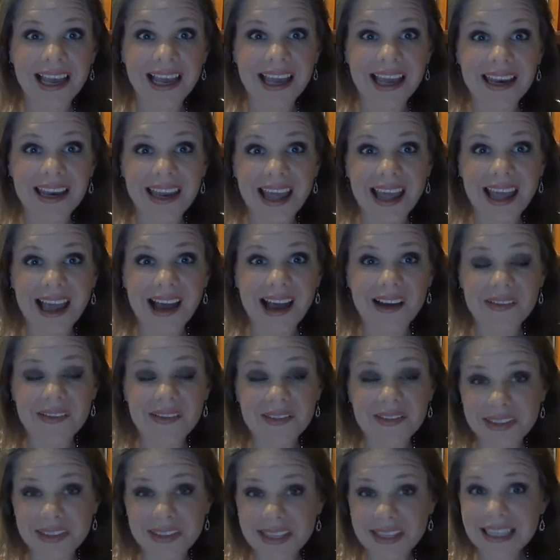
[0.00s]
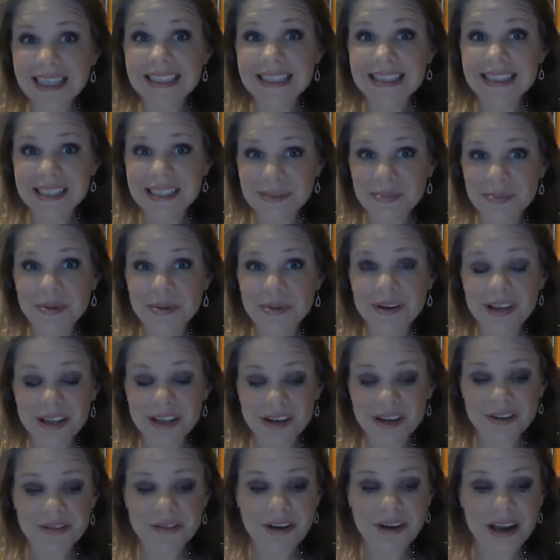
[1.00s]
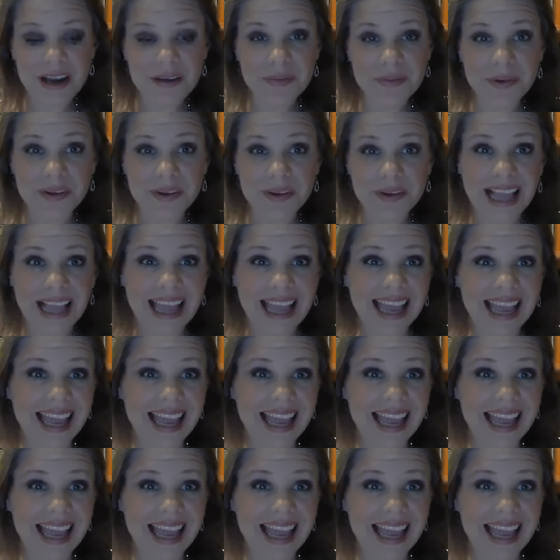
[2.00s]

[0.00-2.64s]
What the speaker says: Now, that's pretty incredible.